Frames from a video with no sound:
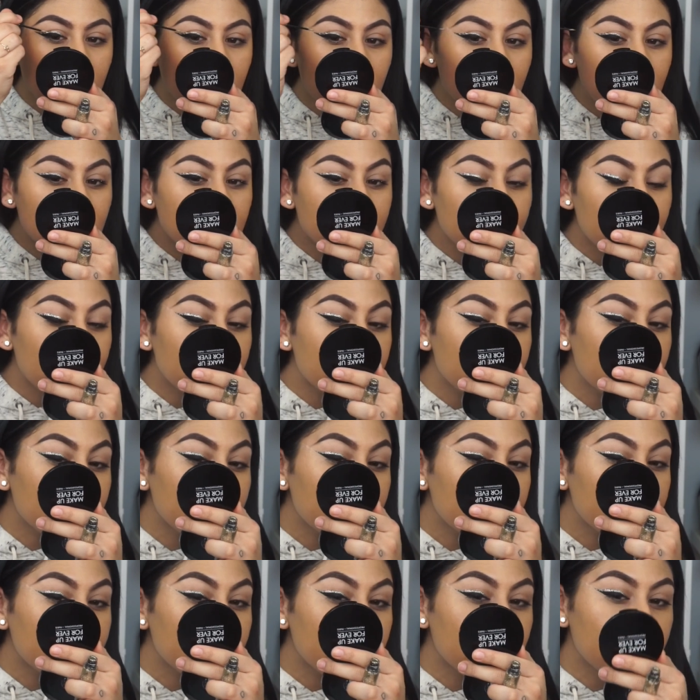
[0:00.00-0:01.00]
this makes it
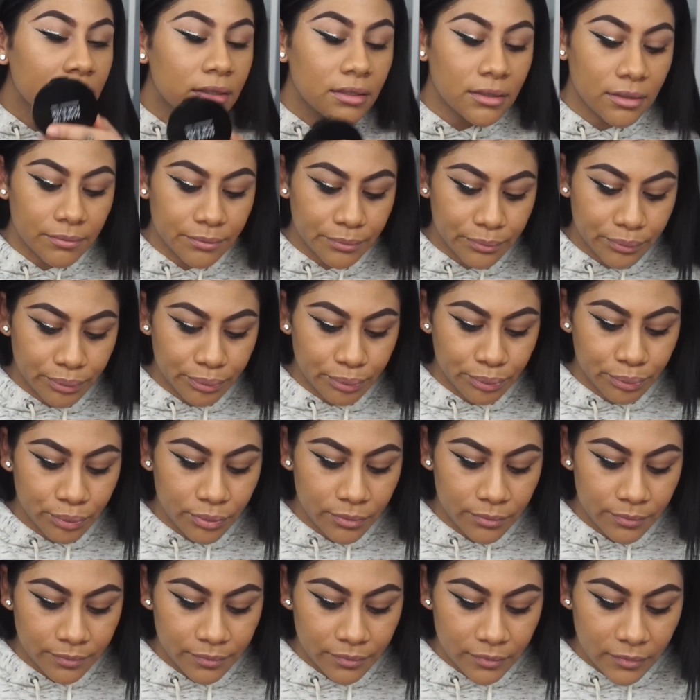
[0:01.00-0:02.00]
look really good.
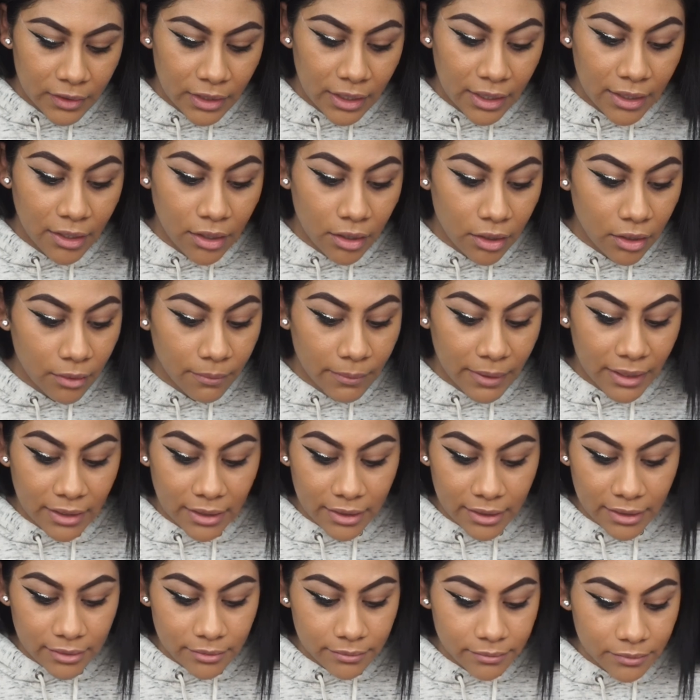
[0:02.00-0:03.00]
I got it on my
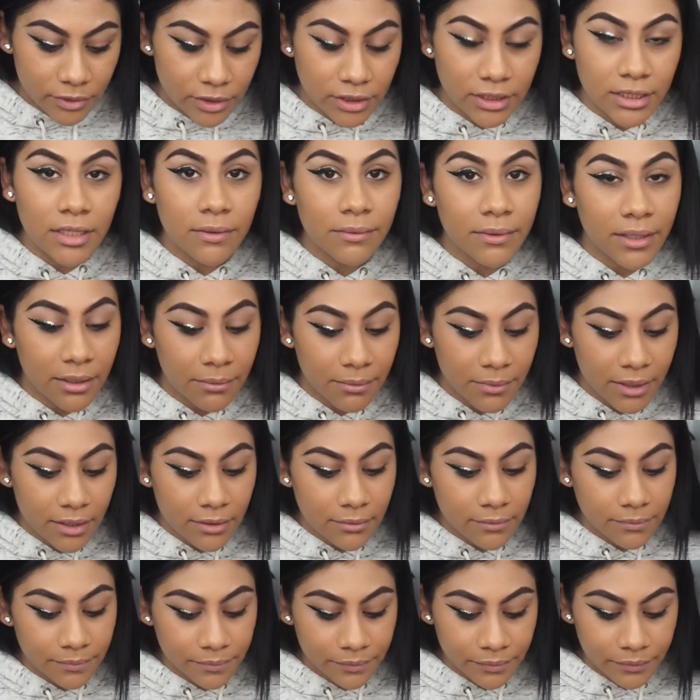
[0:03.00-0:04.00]
lid. You see what I
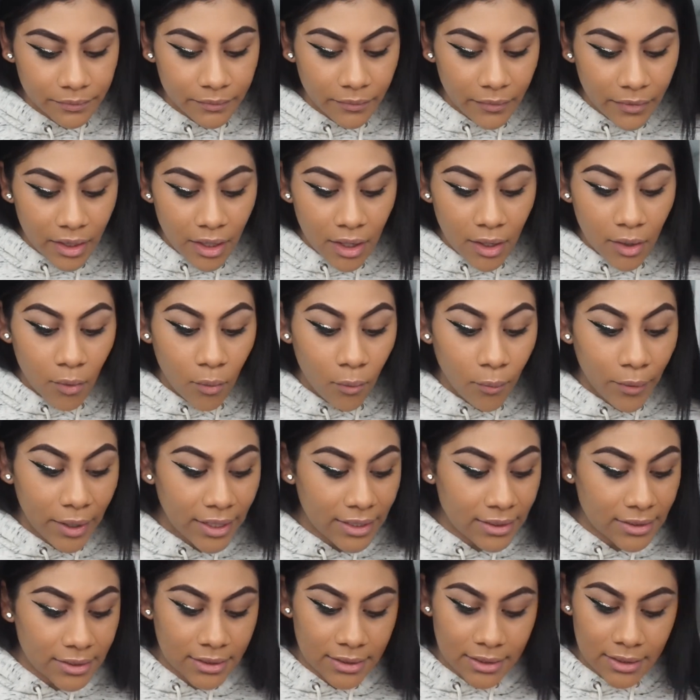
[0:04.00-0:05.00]
mean?
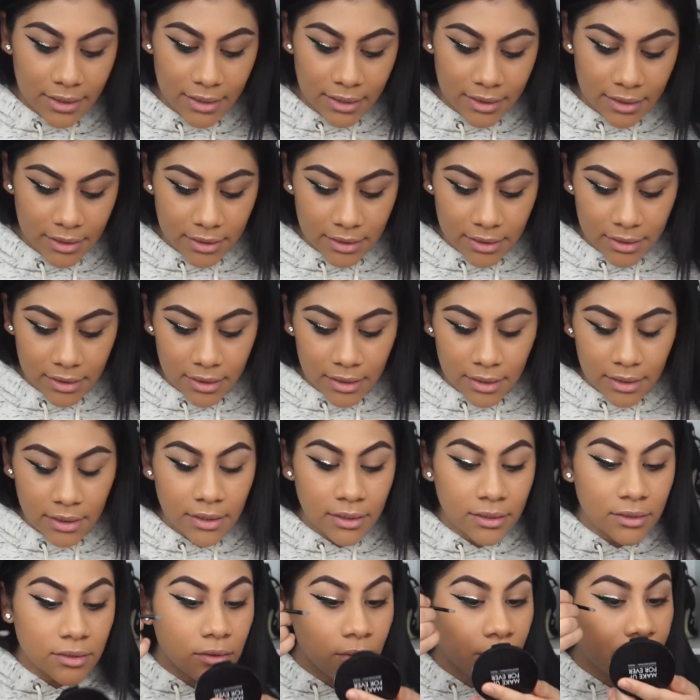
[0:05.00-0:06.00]
Wait.
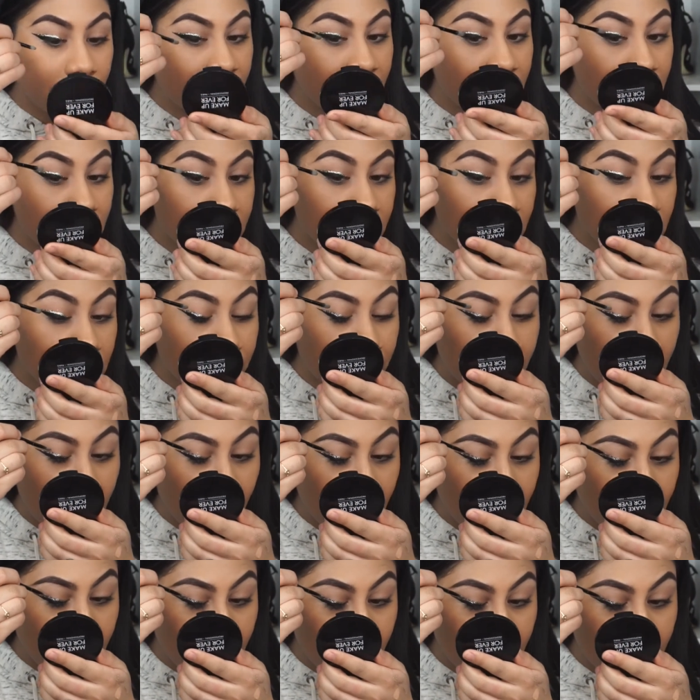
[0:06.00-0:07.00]
Don't be a
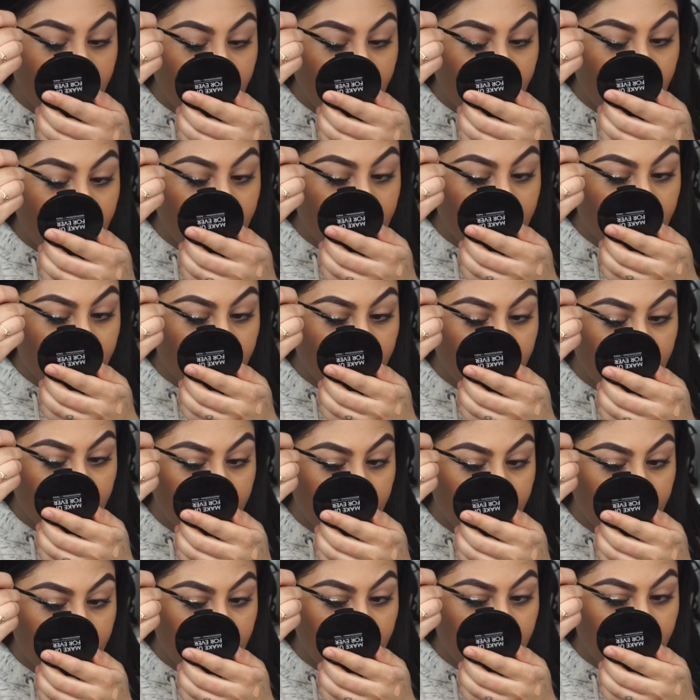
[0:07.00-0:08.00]
desesperado like I am.
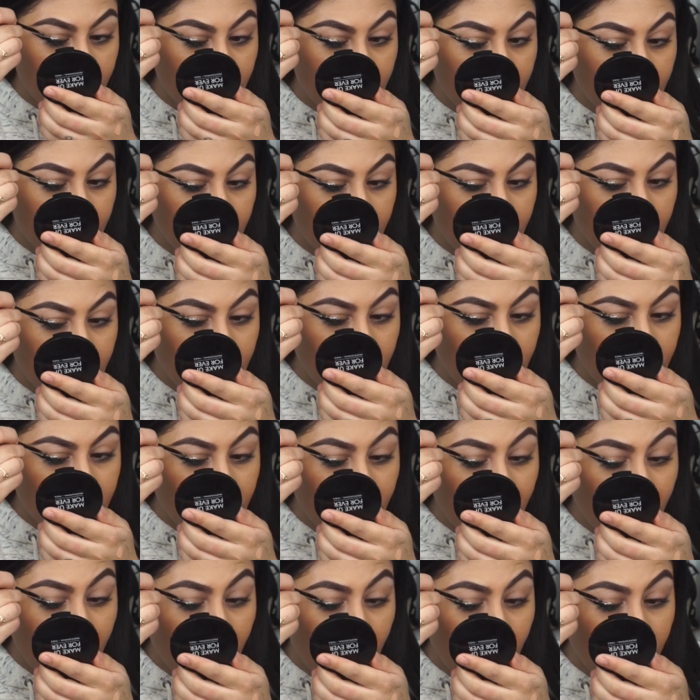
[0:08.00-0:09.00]
And if
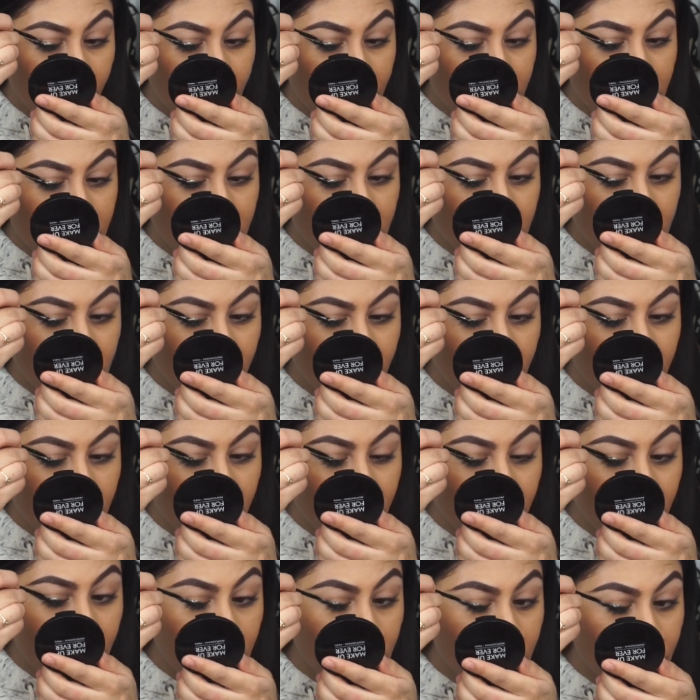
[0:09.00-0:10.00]
that happens, just go in
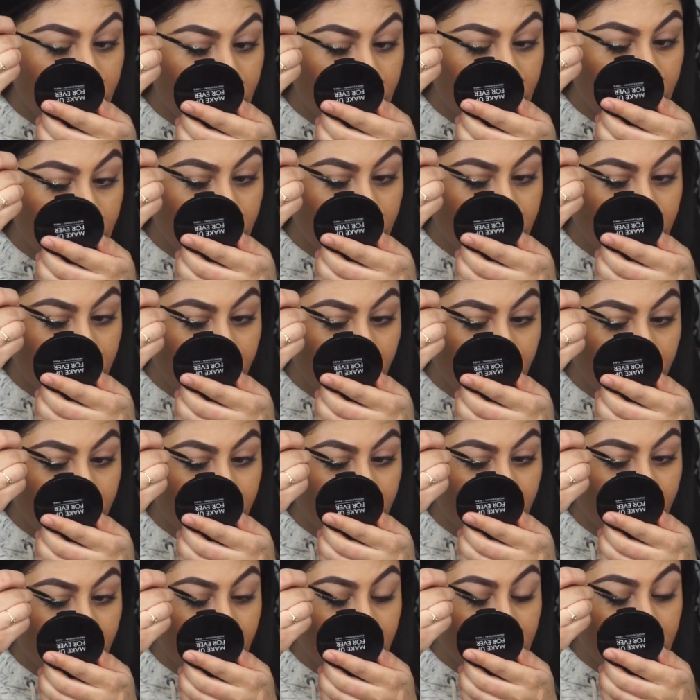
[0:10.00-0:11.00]
quickly with a flat
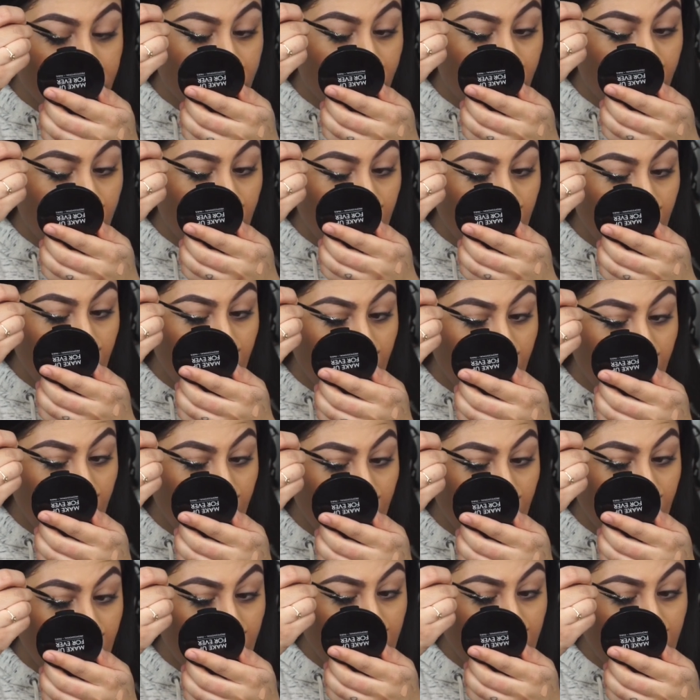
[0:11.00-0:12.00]
brush
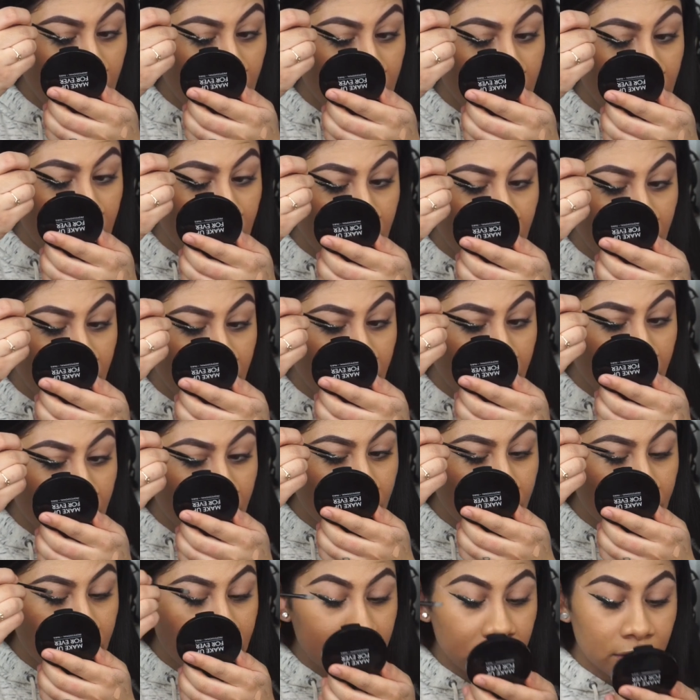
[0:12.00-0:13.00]
and clean out the
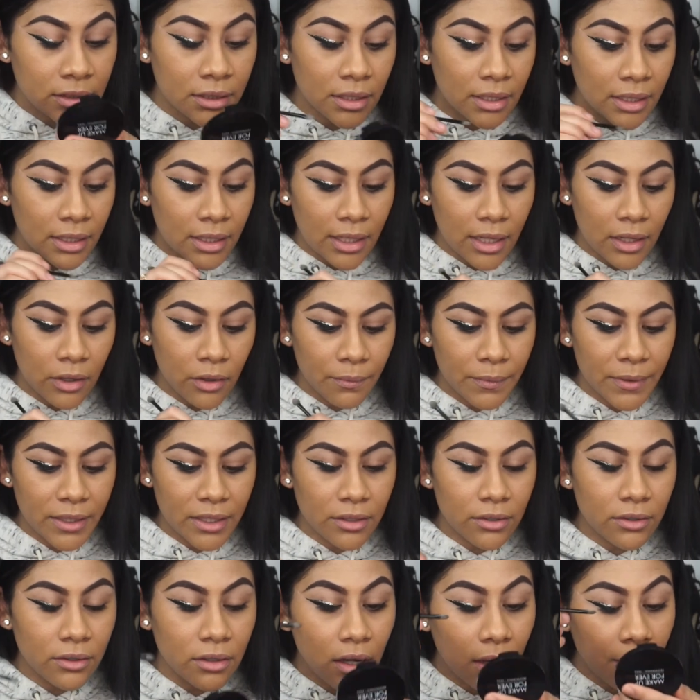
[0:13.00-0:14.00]
glitter, which it'll be a
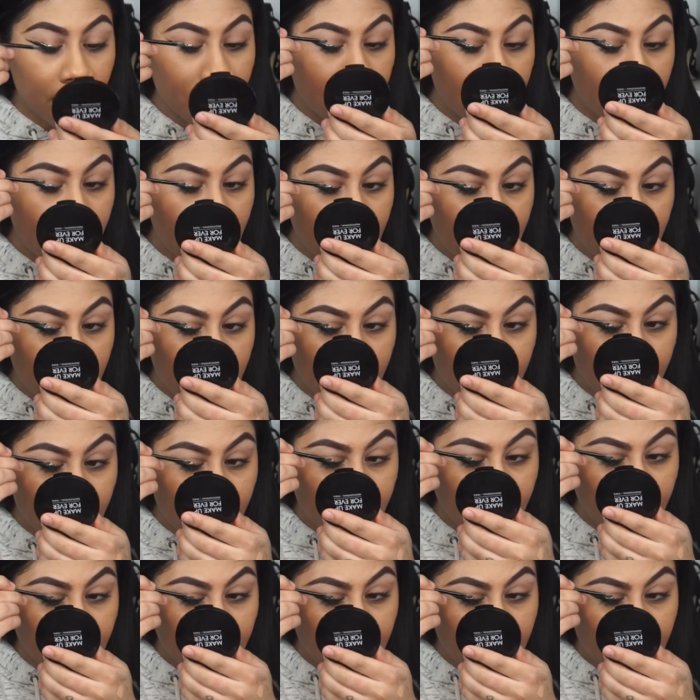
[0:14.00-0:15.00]
little complicated,
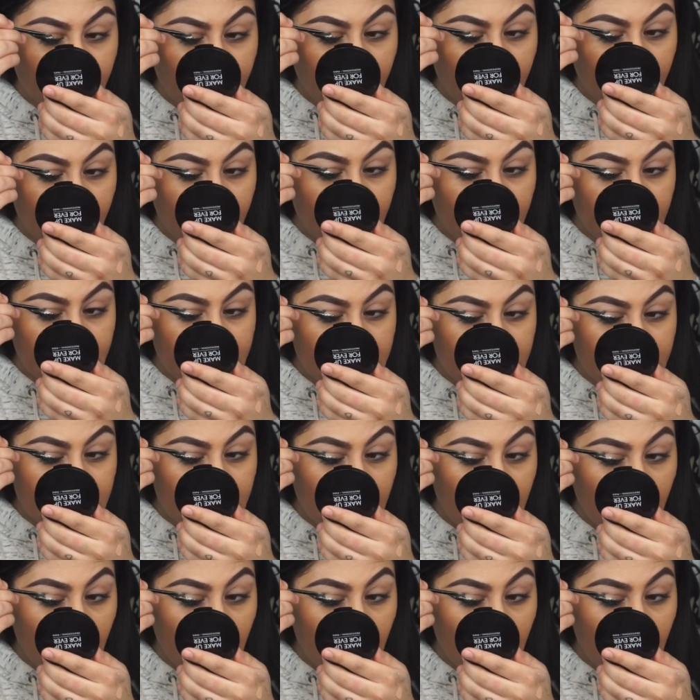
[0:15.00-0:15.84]
but